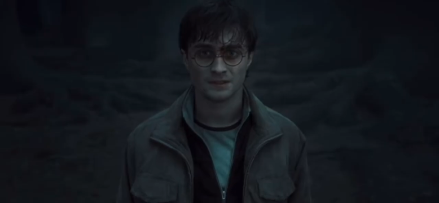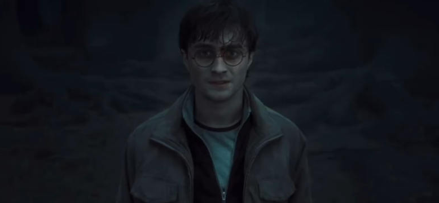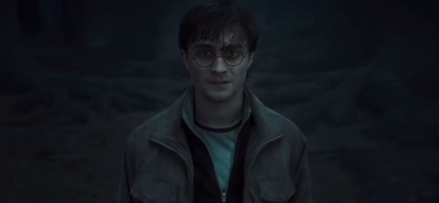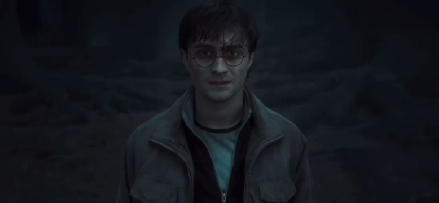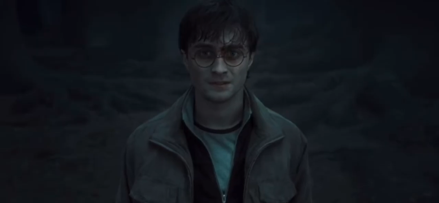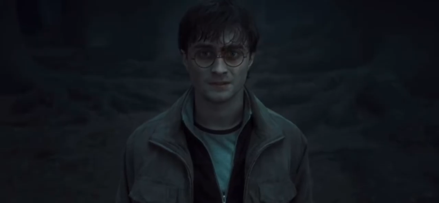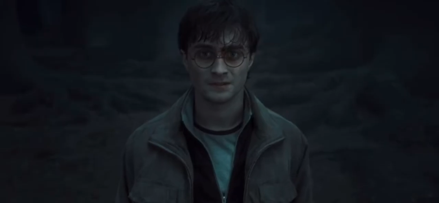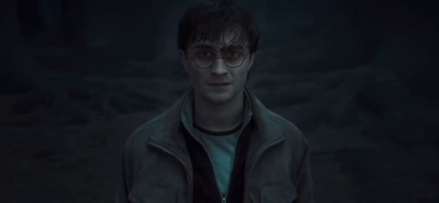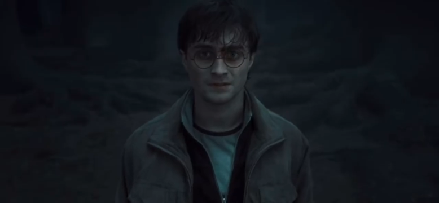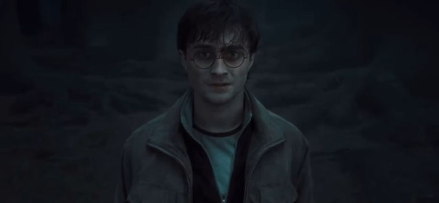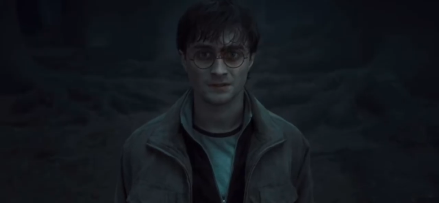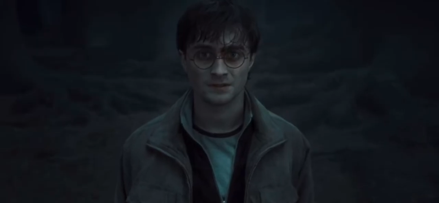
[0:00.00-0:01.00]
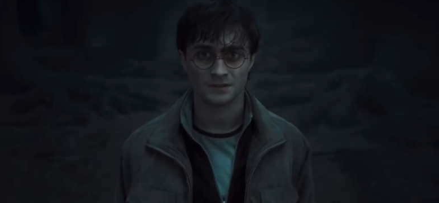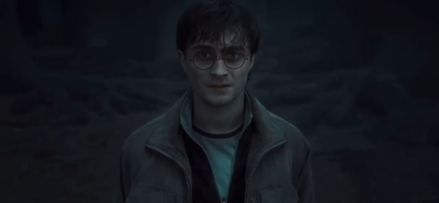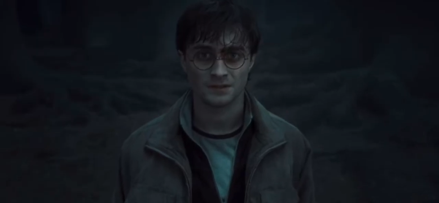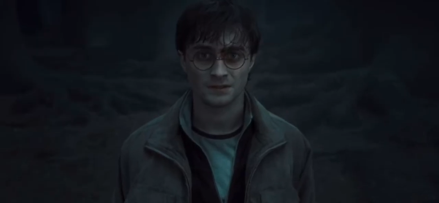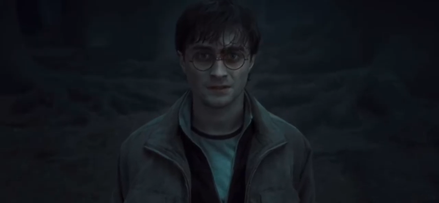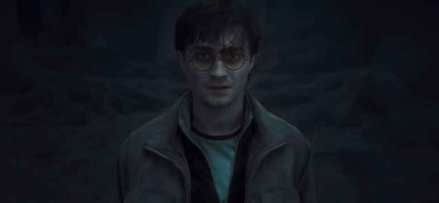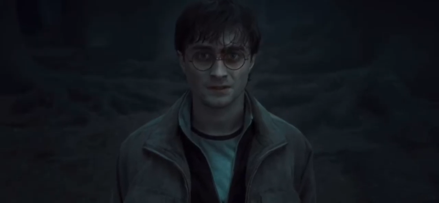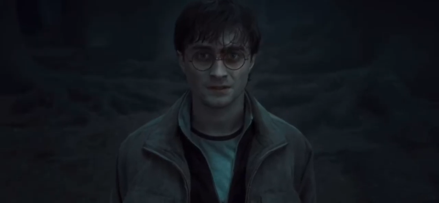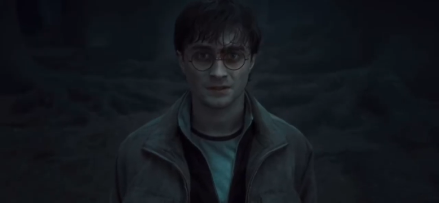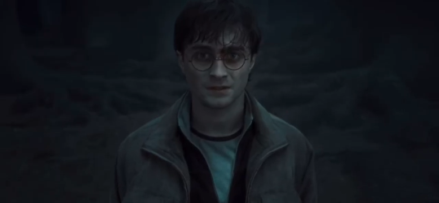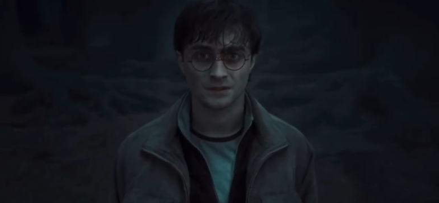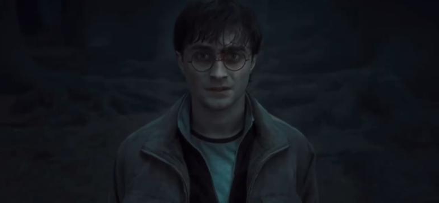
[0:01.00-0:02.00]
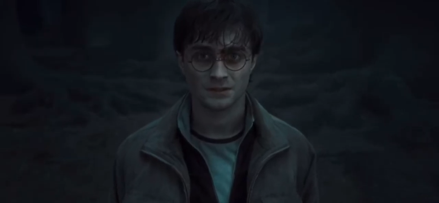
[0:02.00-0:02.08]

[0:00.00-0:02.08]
[no speech]